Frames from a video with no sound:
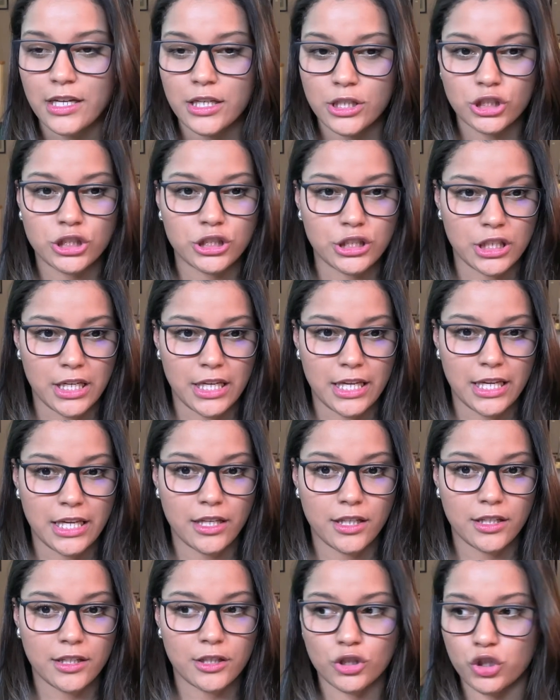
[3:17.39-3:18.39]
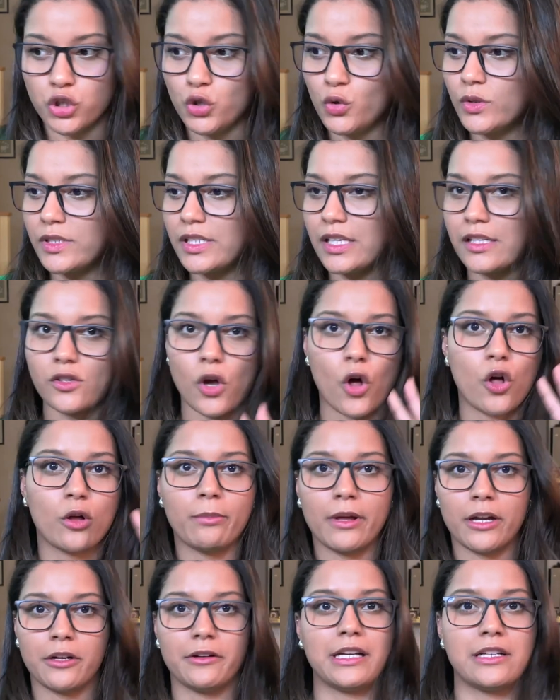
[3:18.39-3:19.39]
She loses all
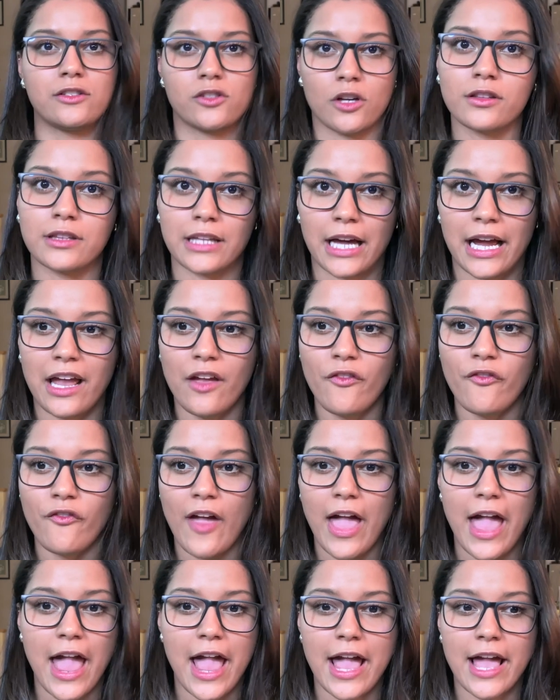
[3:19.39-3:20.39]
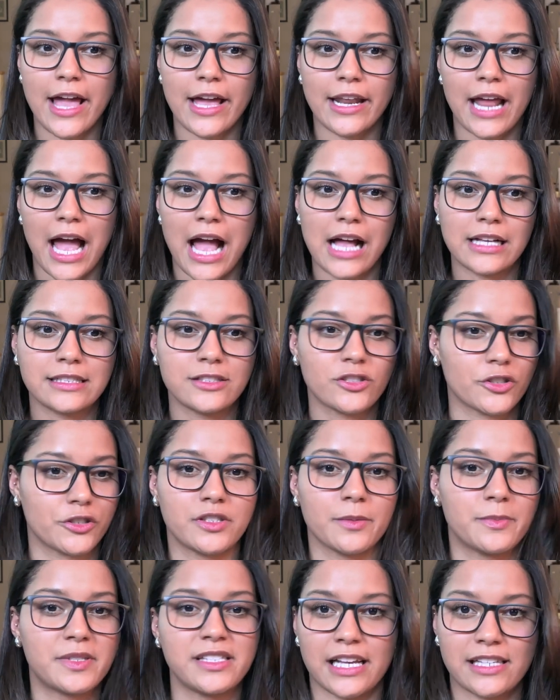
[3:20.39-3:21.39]
bearings on life and starts
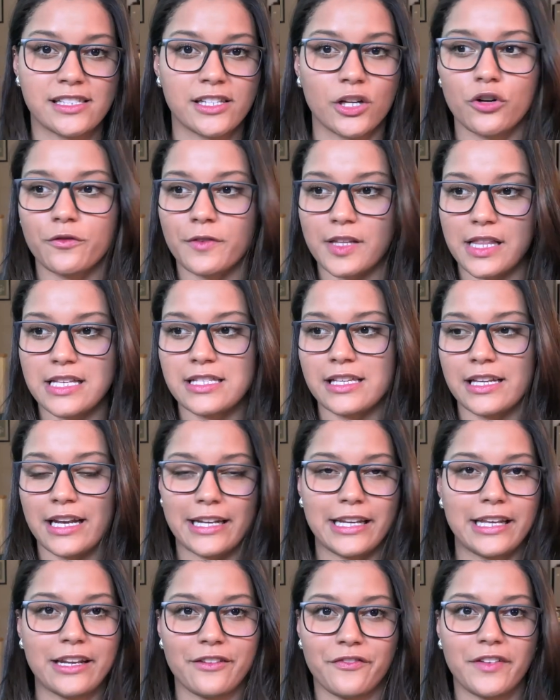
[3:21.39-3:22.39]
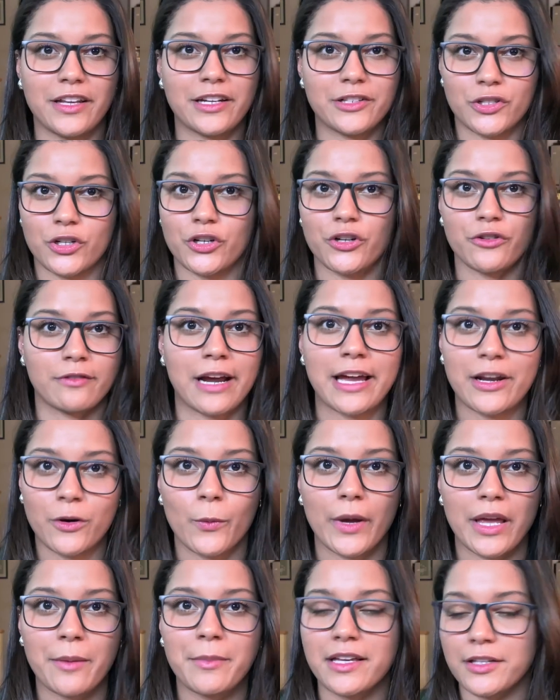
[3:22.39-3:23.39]
obsessing over this, and I need to feed it to her right
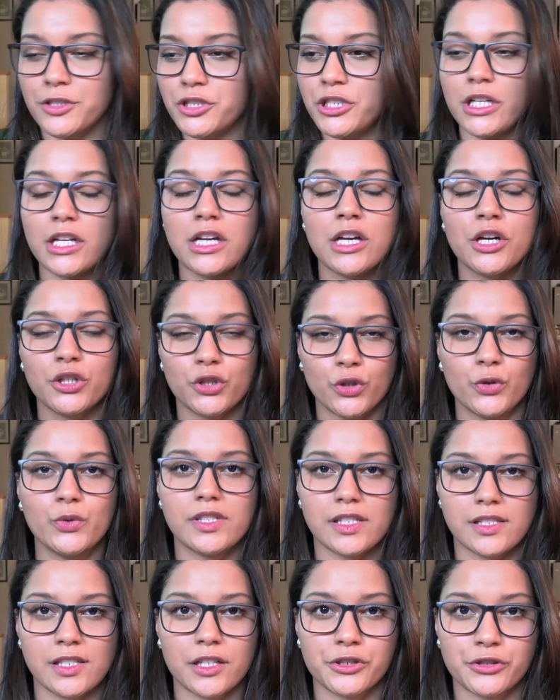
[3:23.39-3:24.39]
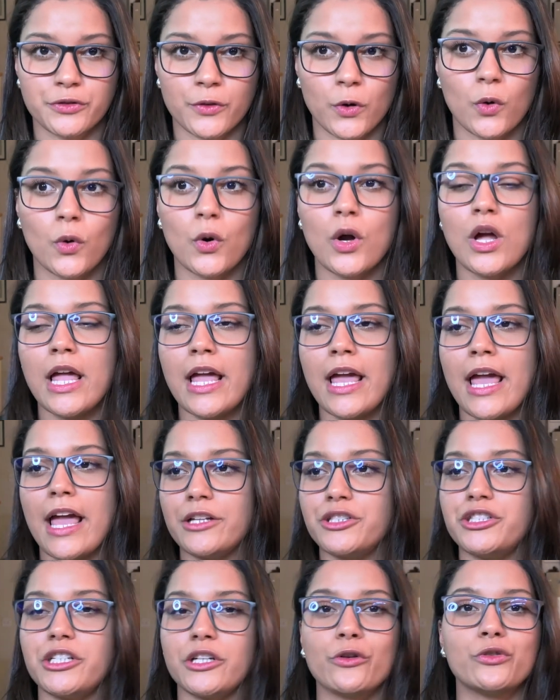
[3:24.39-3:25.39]
away because she loses control
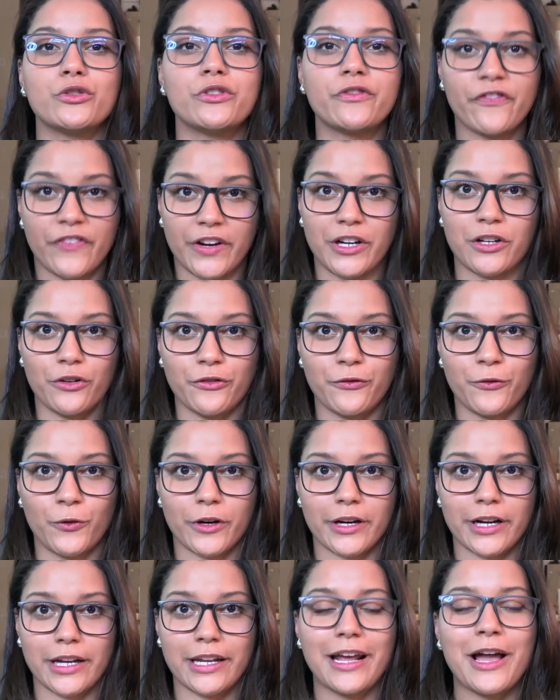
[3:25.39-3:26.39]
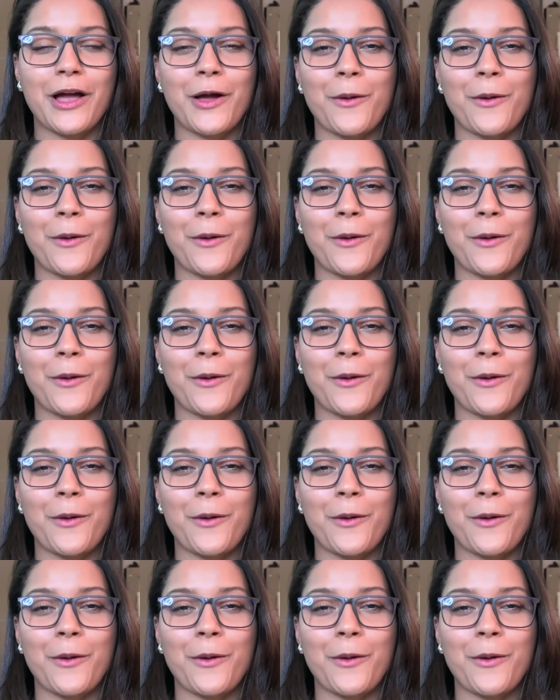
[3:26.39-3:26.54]
and she goes feral for it.